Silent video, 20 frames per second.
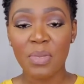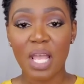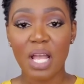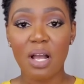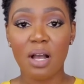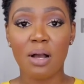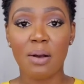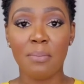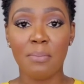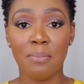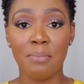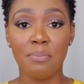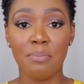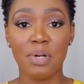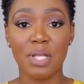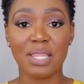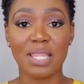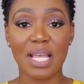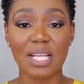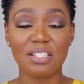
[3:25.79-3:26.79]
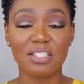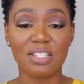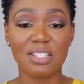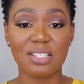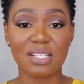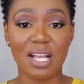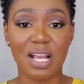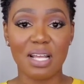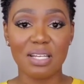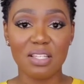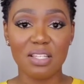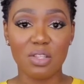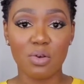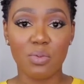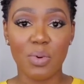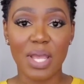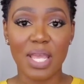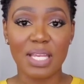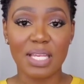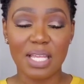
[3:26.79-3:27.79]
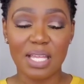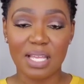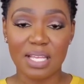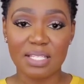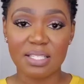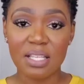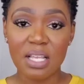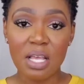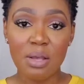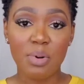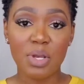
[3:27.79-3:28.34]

But that's just kind of the way it is.